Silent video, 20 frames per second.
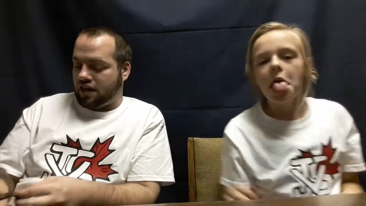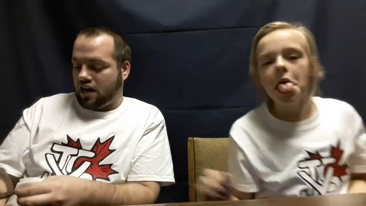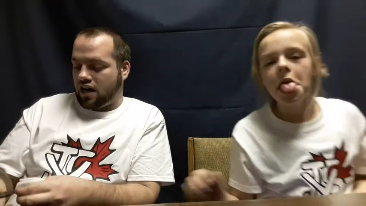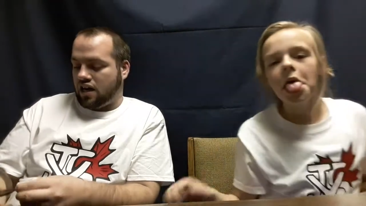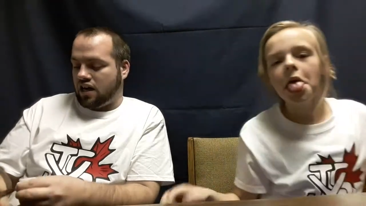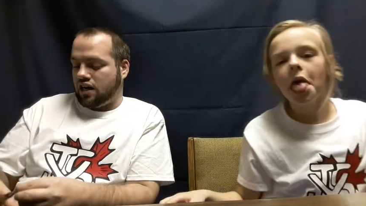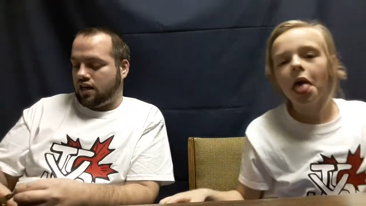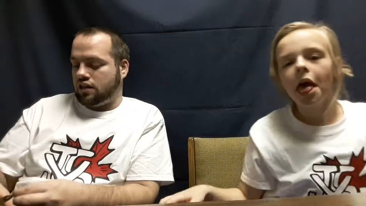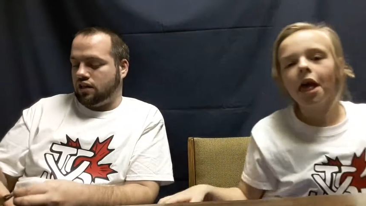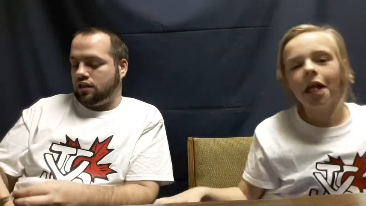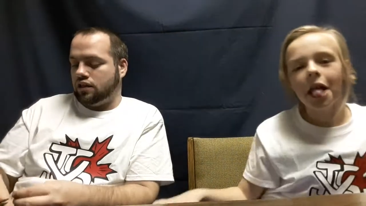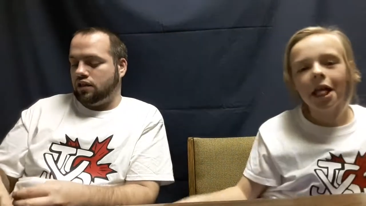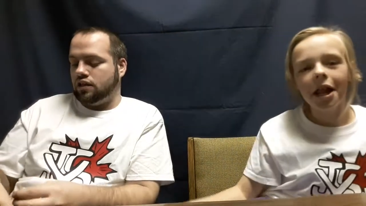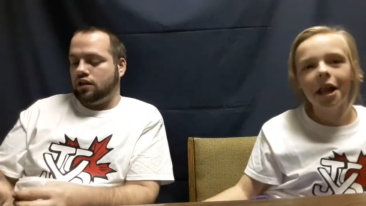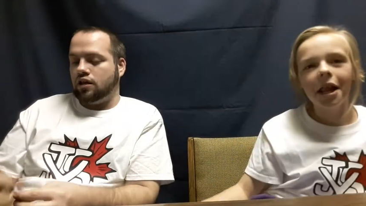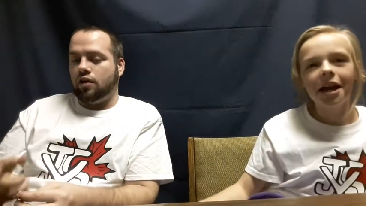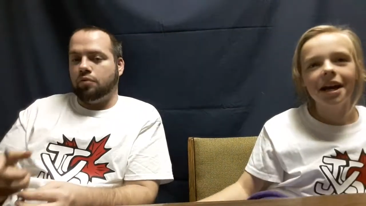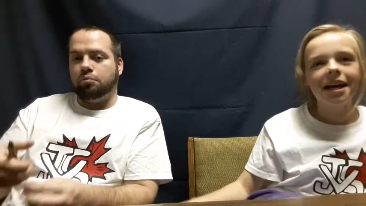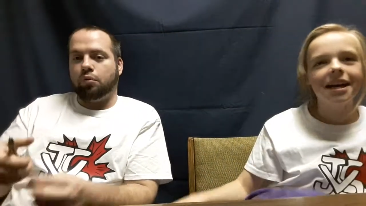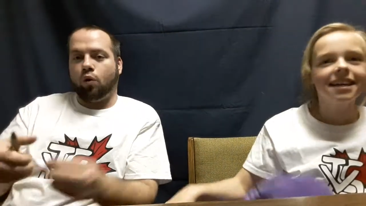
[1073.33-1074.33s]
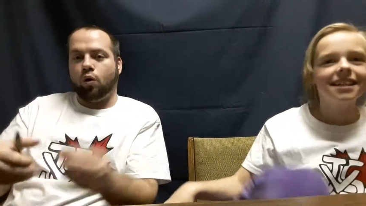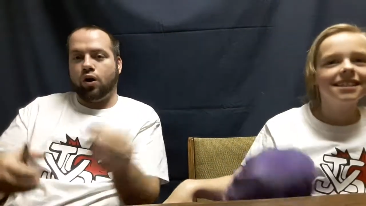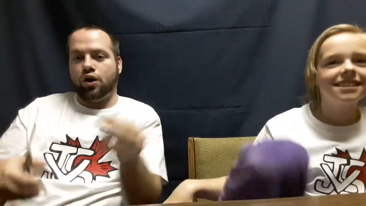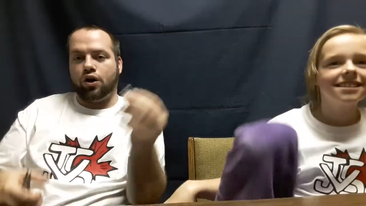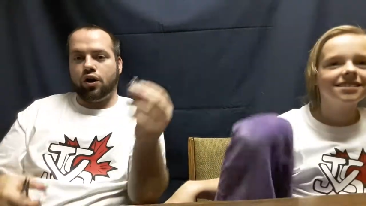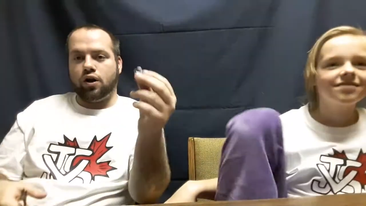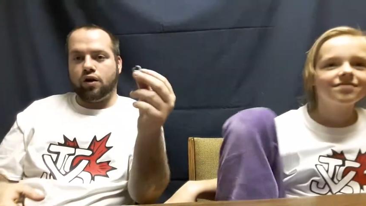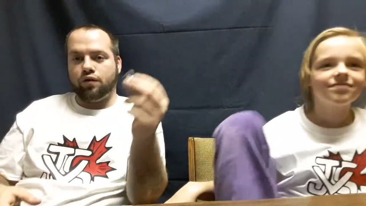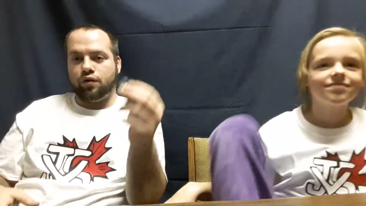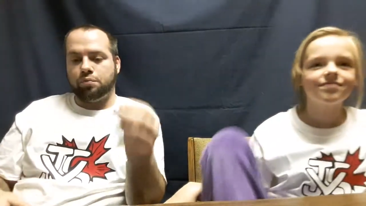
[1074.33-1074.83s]
Speaker 1: uh, a
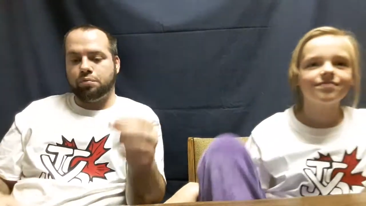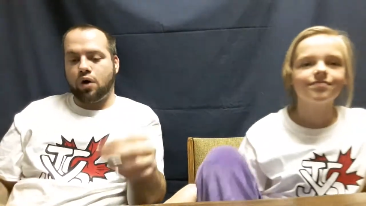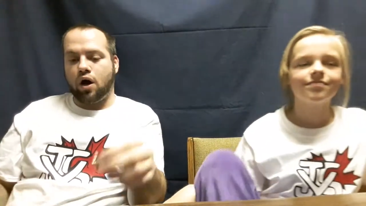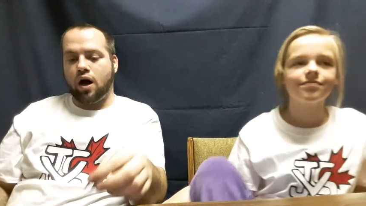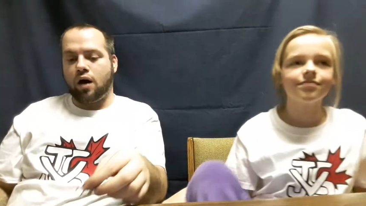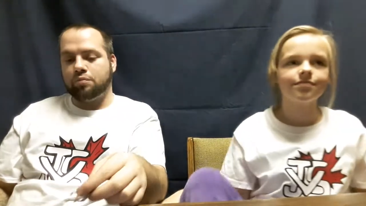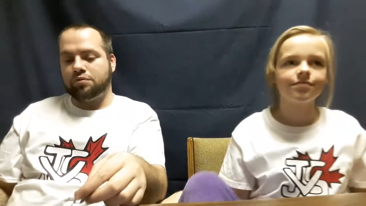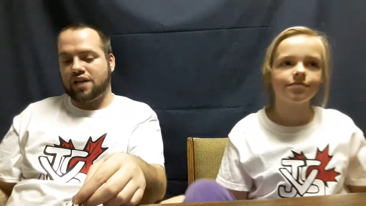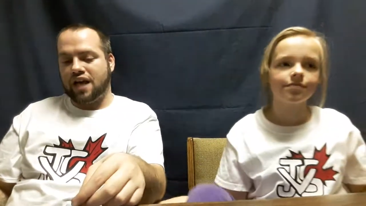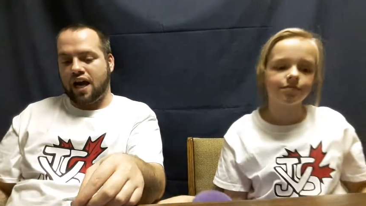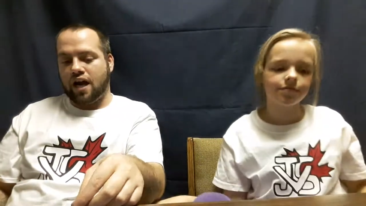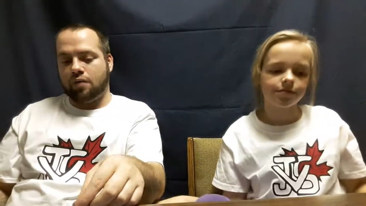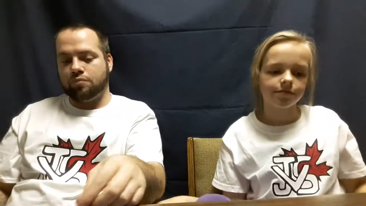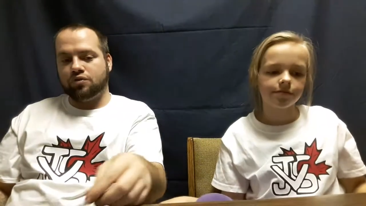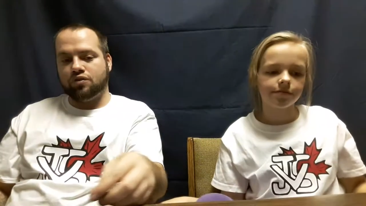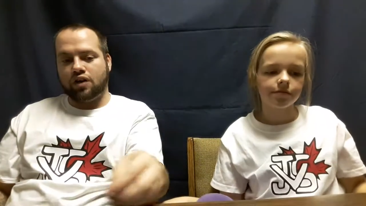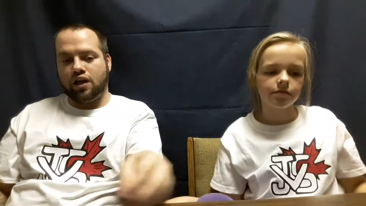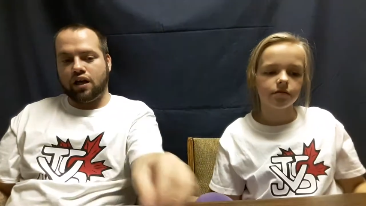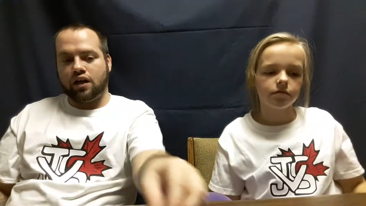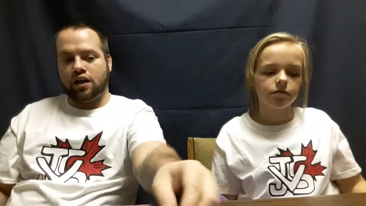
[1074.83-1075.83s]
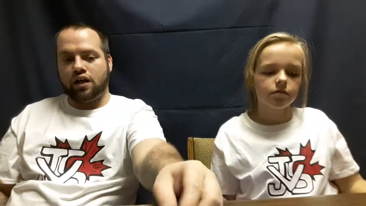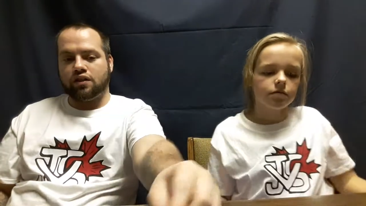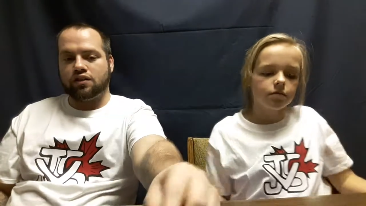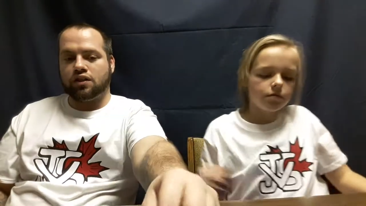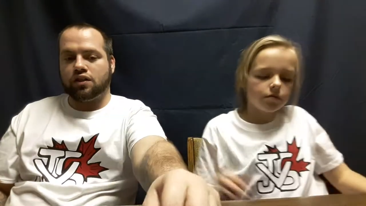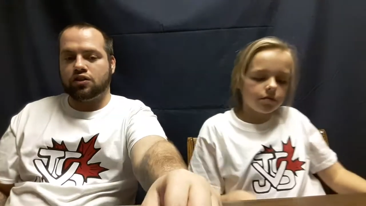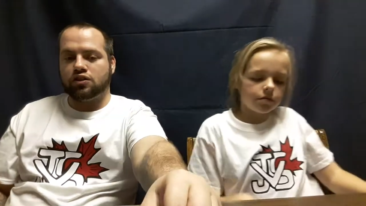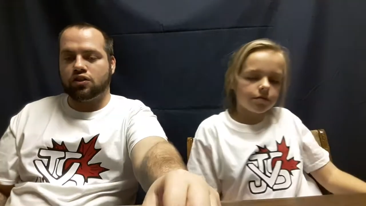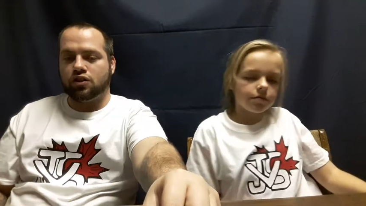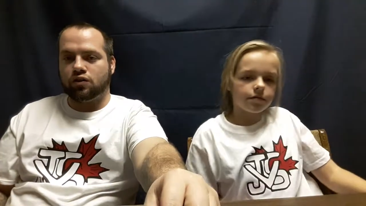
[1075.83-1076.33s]
border of the pop tabs, right? As I
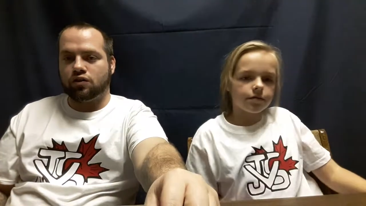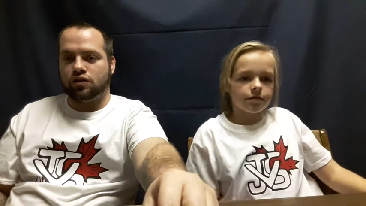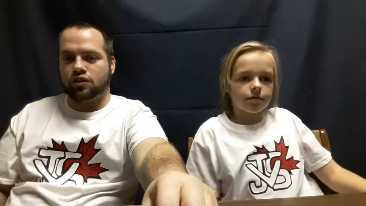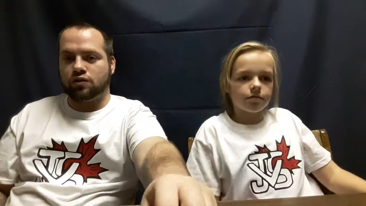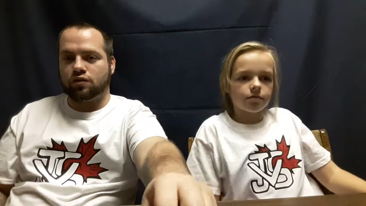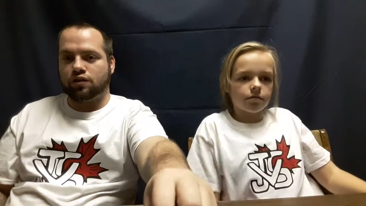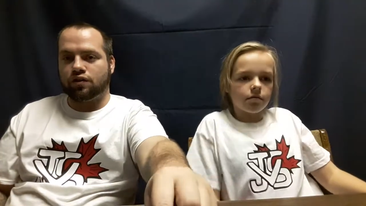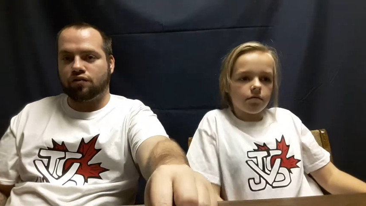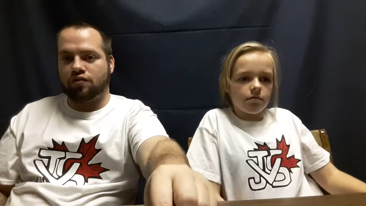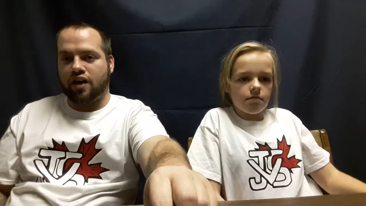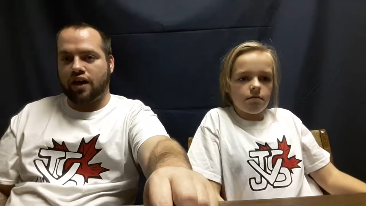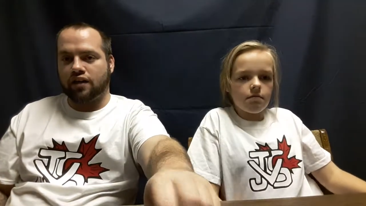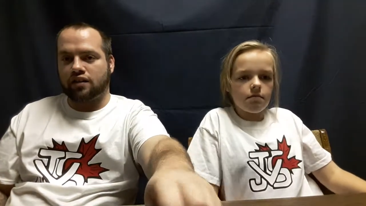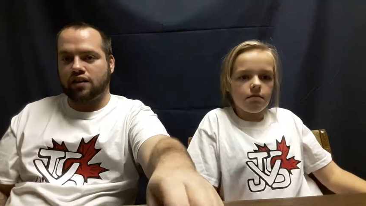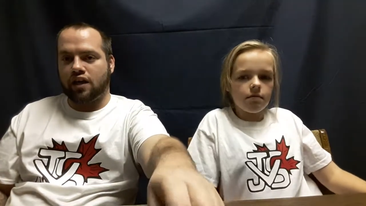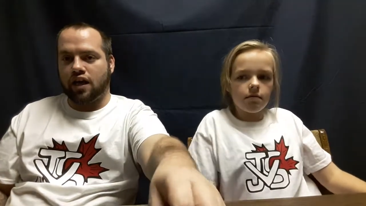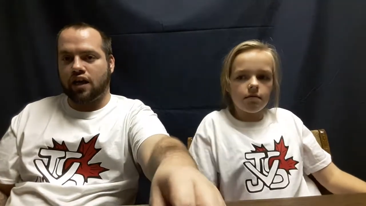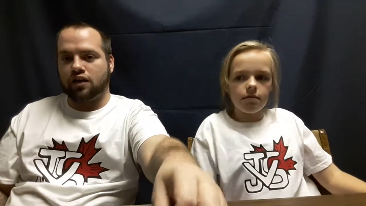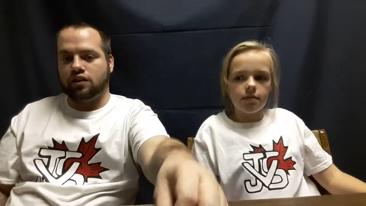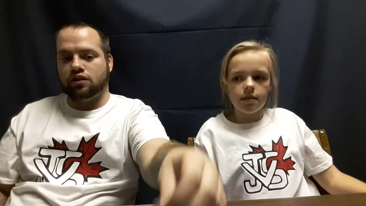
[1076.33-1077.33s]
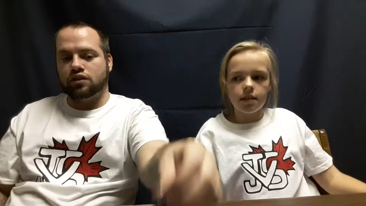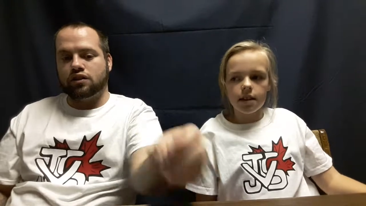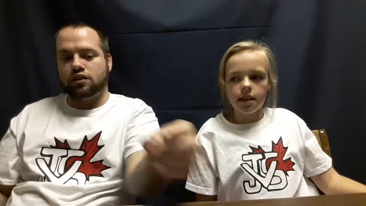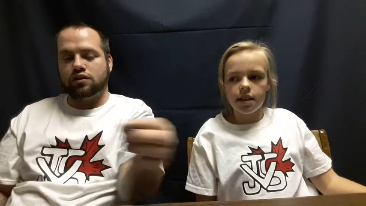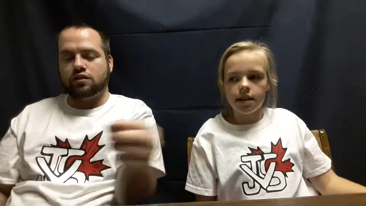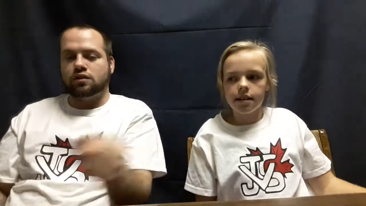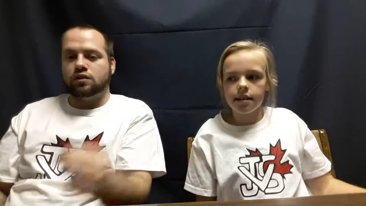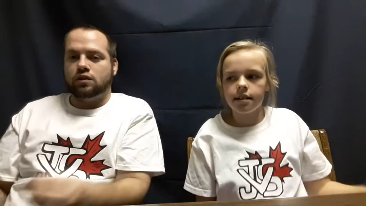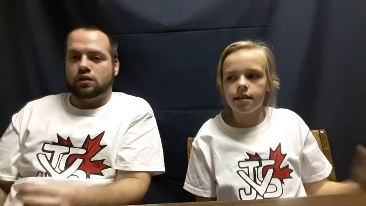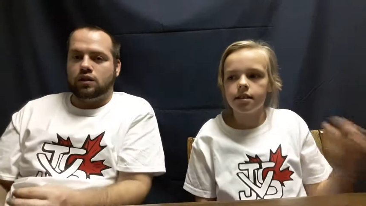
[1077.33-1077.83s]
showed you with the rectangle, and
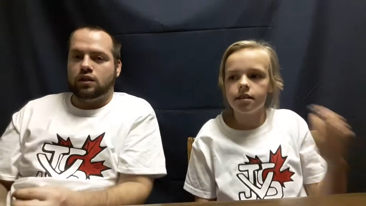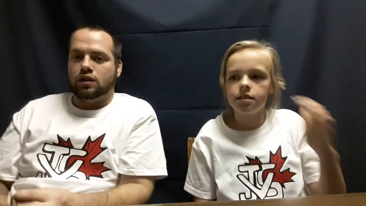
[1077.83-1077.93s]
